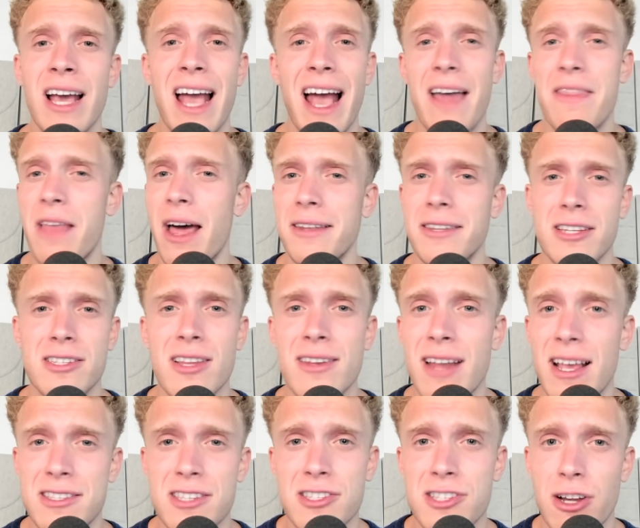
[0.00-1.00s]
And that doesn't
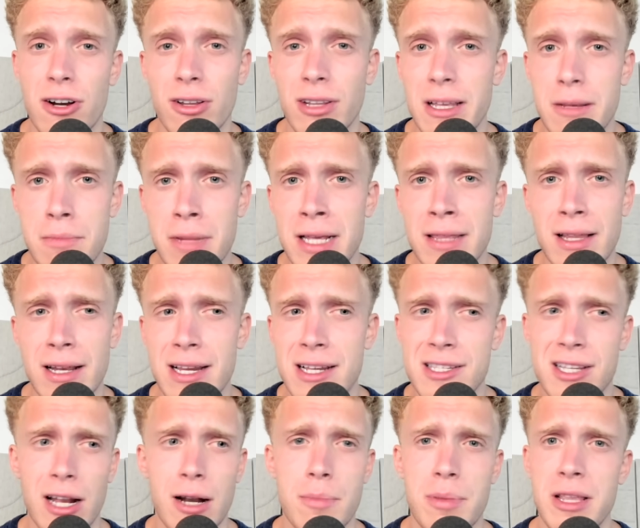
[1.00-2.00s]
necessarily mean that
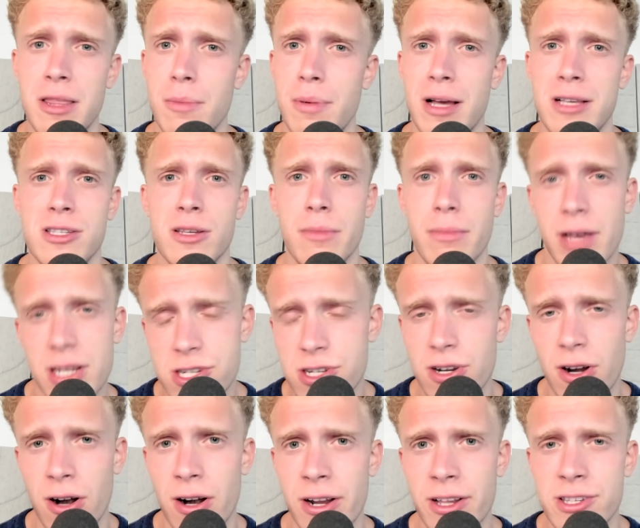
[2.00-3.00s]
he's going to be the best submission
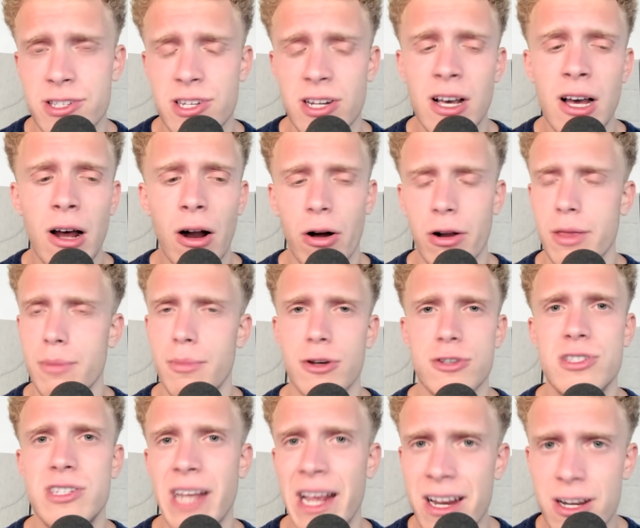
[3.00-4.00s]
artist or the
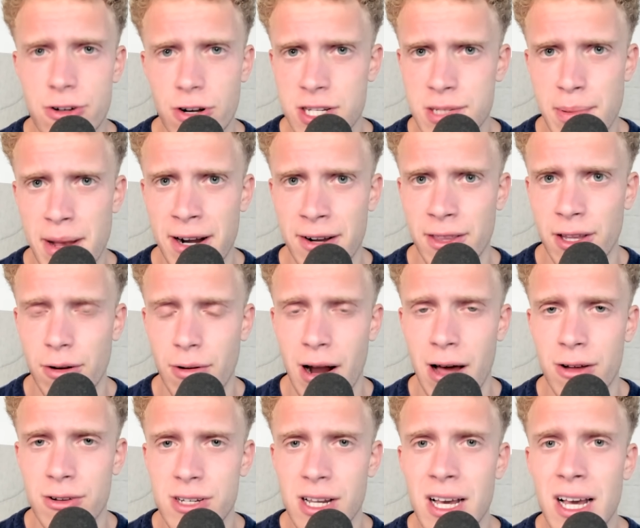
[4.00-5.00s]
most dangerous man on the
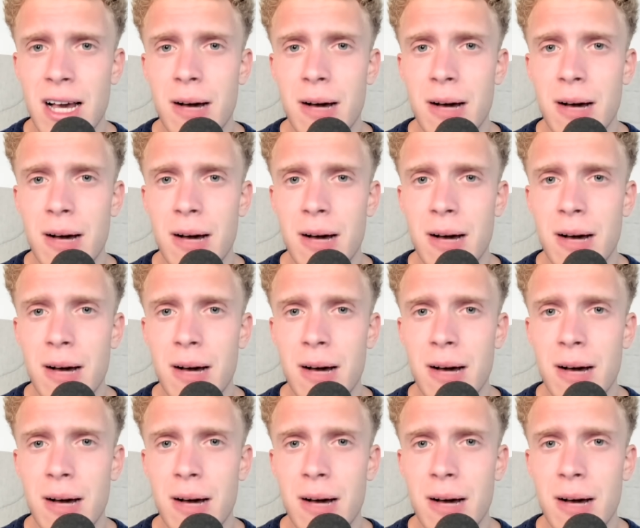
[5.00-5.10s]
ground,